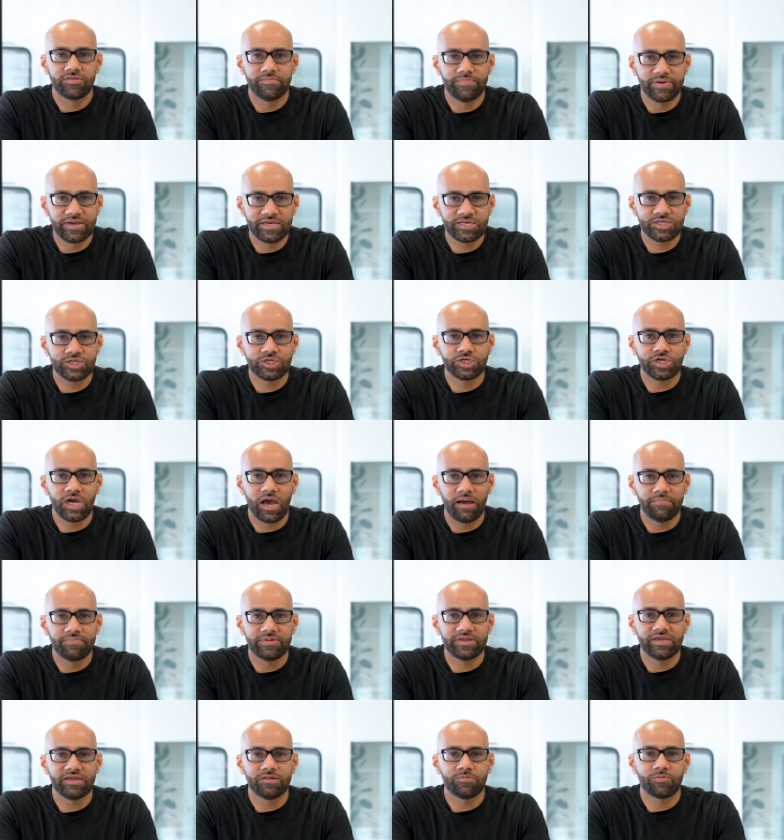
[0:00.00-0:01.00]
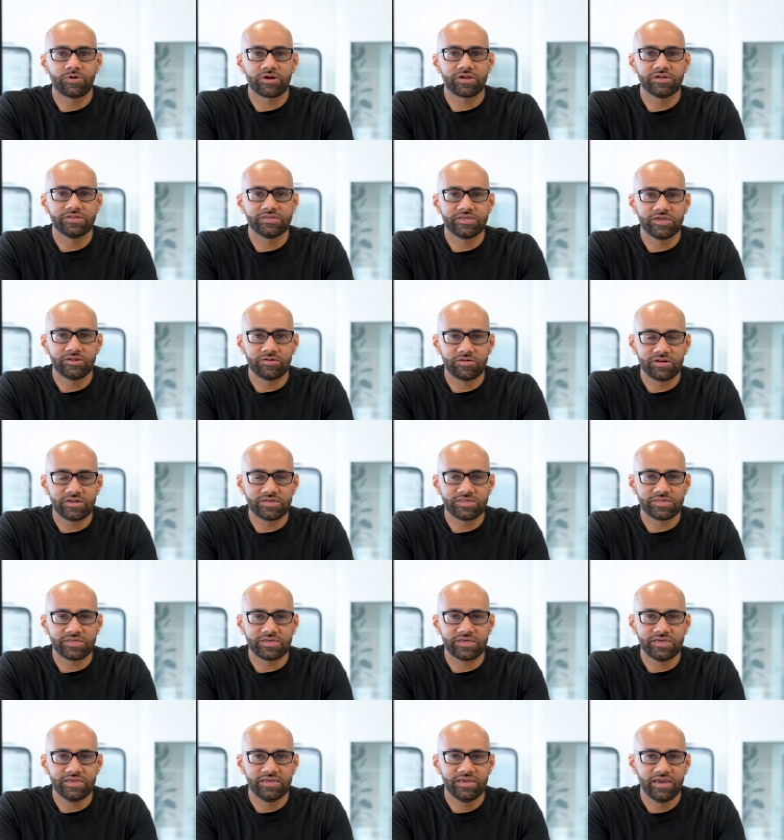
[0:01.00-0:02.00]
The biggest job need we're continuing to
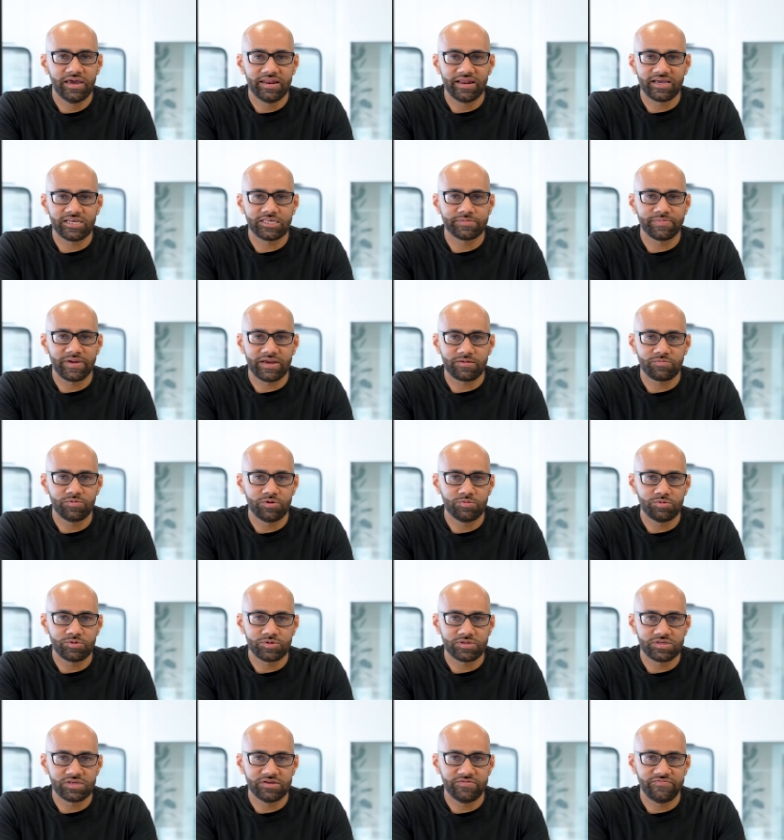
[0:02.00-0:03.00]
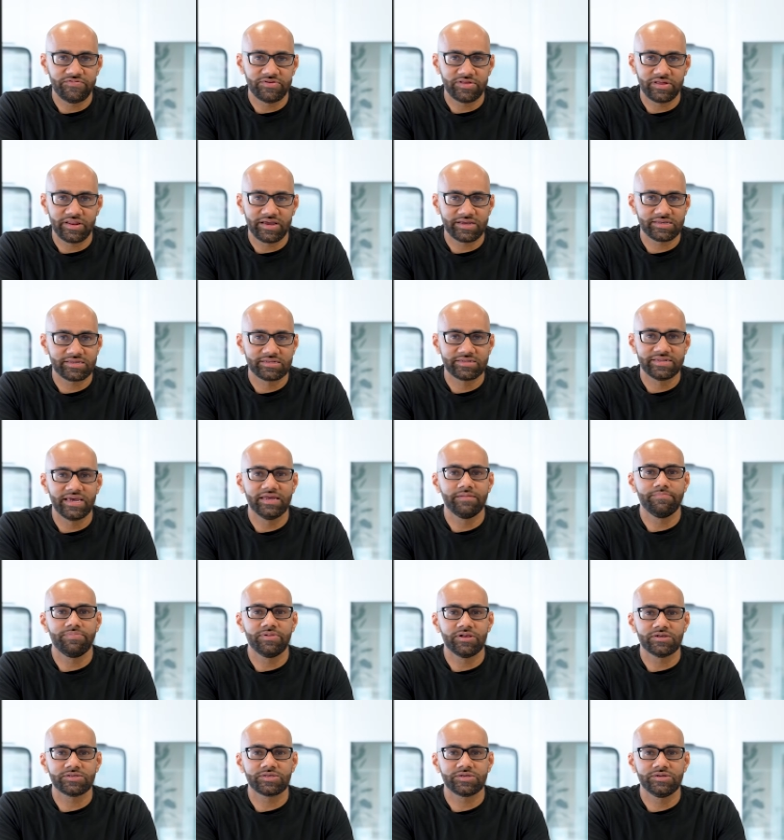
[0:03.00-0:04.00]
see, and I expect we will see for the next 10
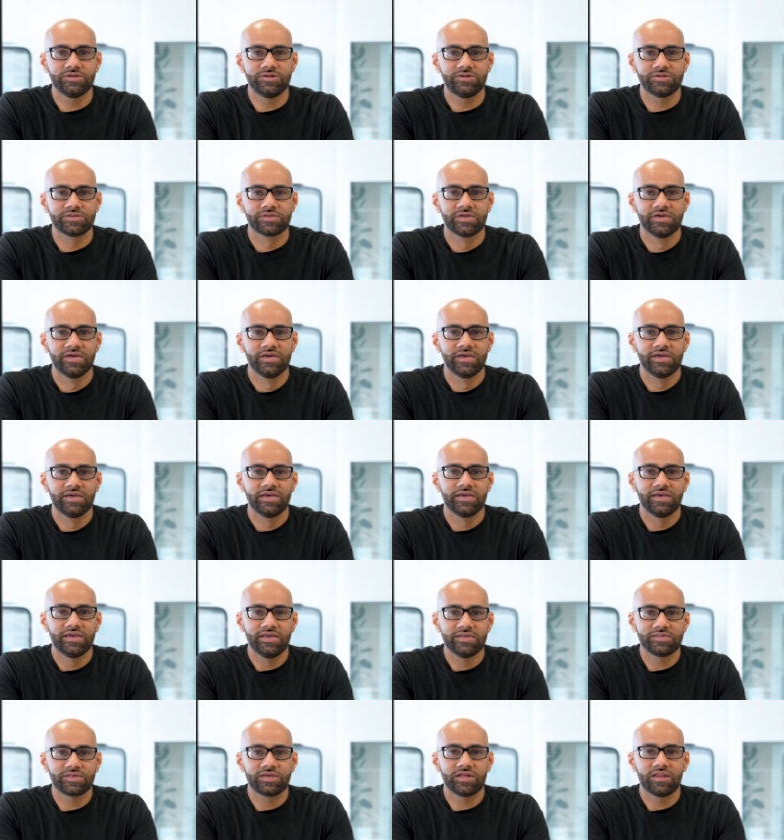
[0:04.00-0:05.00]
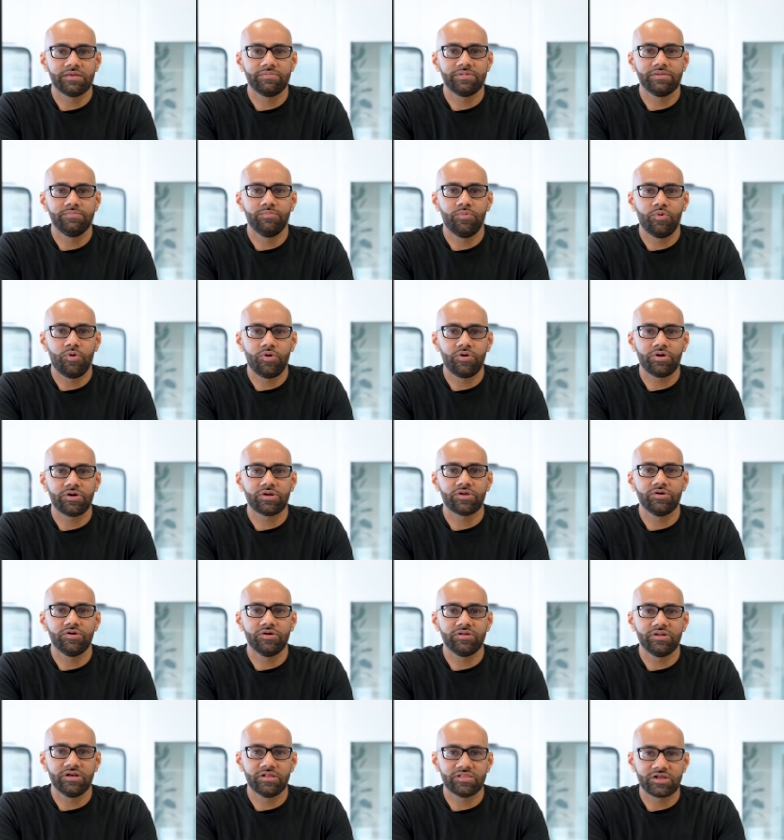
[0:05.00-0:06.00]
plus years, is going to be more
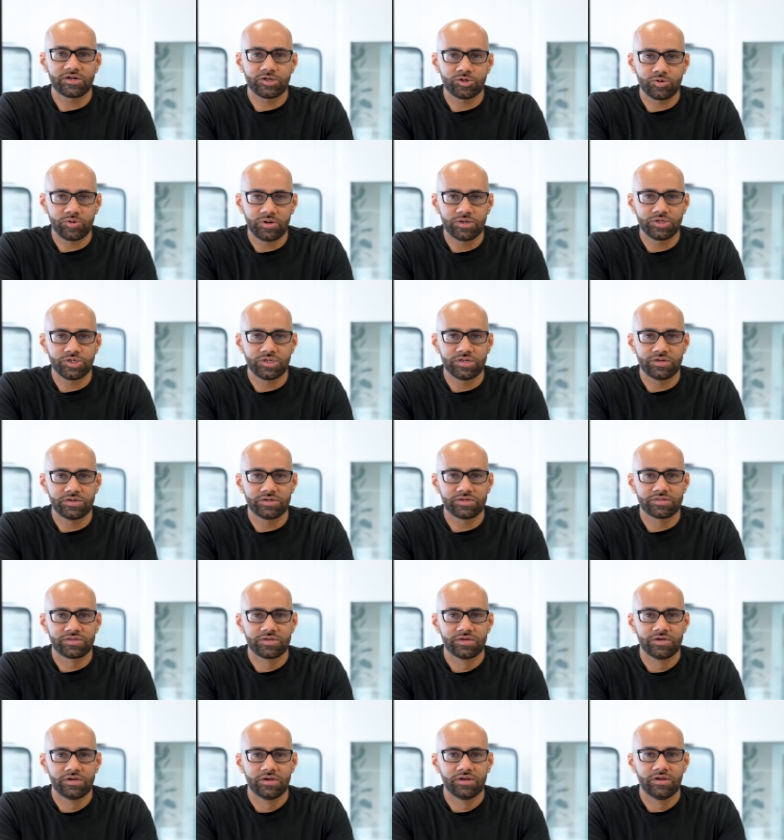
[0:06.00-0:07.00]
good electrical engineers.